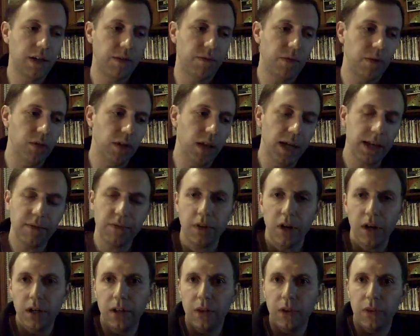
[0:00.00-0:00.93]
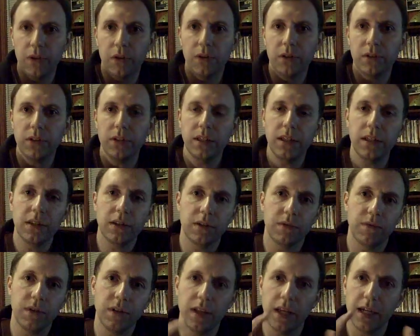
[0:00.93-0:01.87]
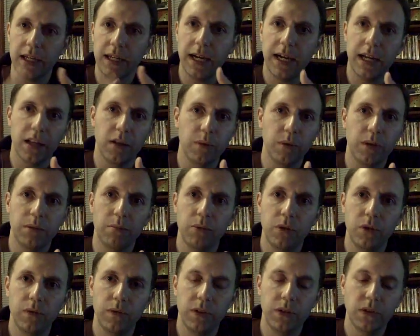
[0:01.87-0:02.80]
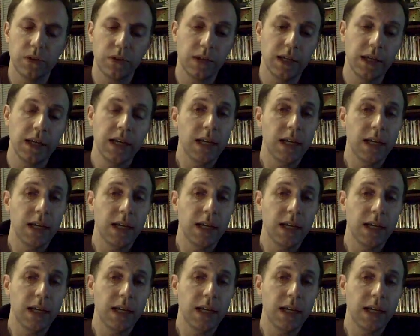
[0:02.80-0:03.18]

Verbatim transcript: if you like Friday the 13th, if you like Halloween movies,